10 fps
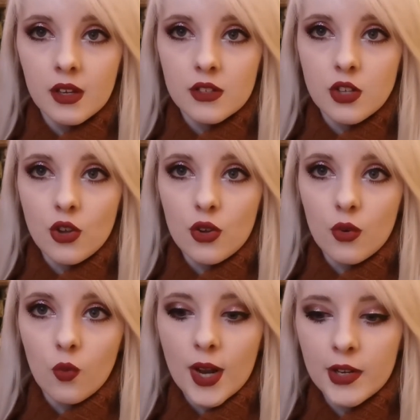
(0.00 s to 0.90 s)
So
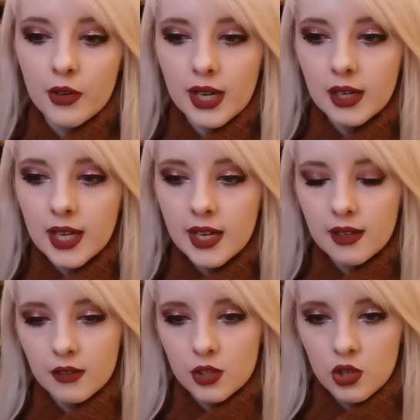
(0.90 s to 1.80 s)
when you're
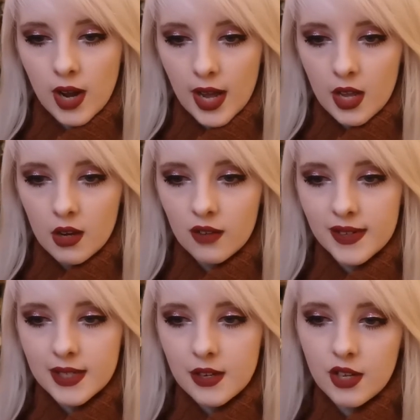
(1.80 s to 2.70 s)
cleaning the tray,
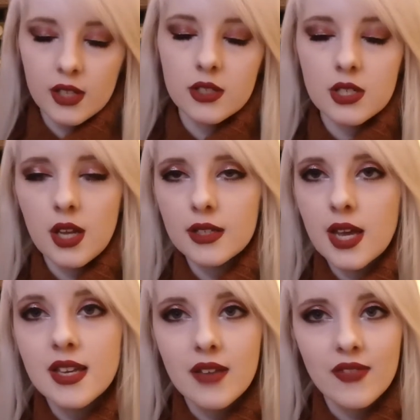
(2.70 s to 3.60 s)
obviously you can just like
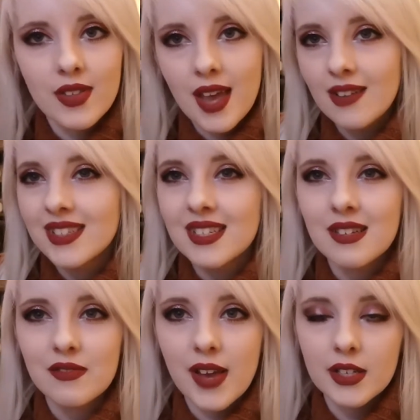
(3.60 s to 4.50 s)
take everything out and
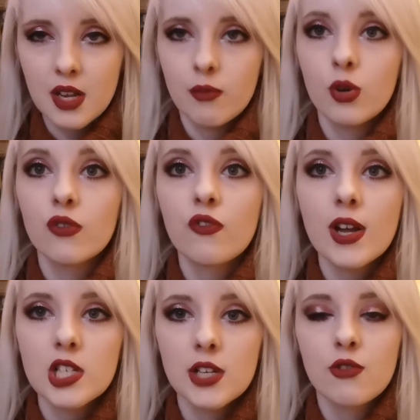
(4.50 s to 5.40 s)
disinfect it and put
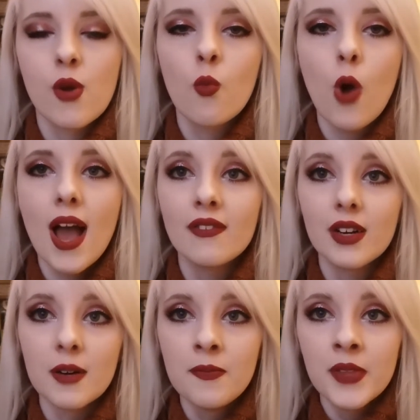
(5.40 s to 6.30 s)
fresh litter in and
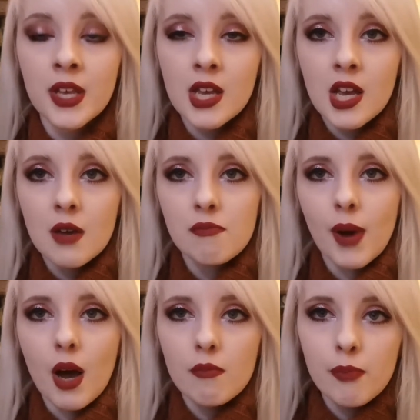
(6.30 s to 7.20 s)
whatever,
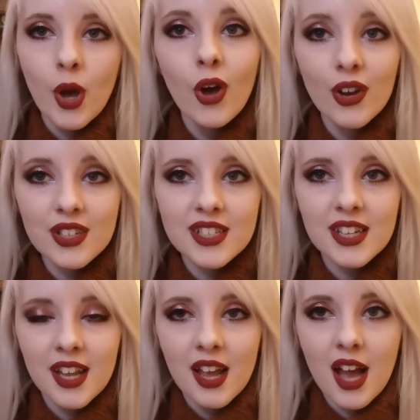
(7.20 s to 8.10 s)
but put
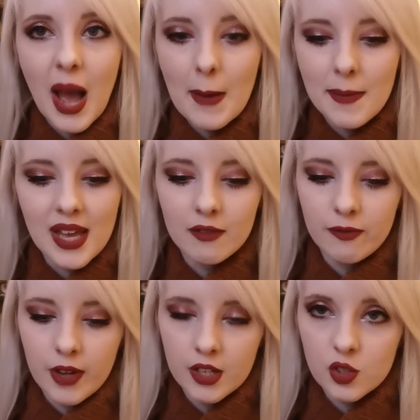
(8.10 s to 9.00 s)
a bit of
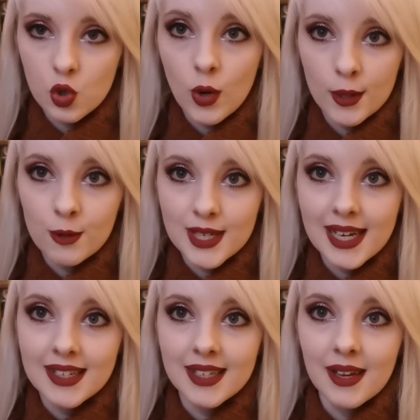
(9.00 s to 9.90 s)
soiled
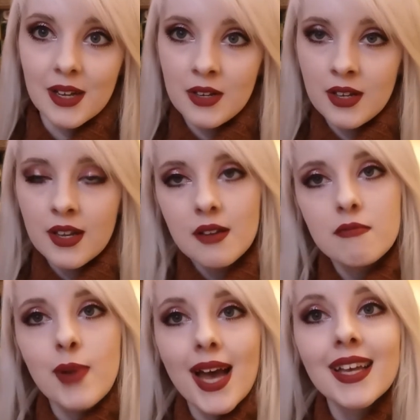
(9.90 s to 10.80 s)
litter
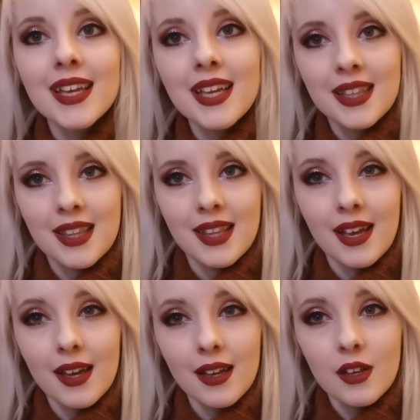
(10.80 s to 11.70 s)
back in
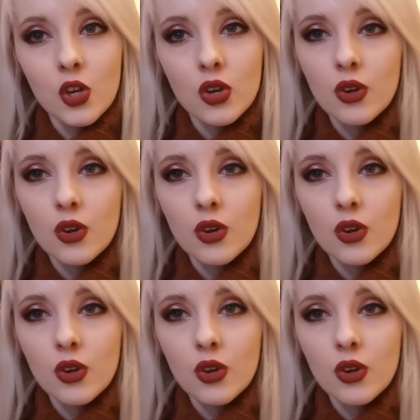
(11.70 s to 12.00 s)
there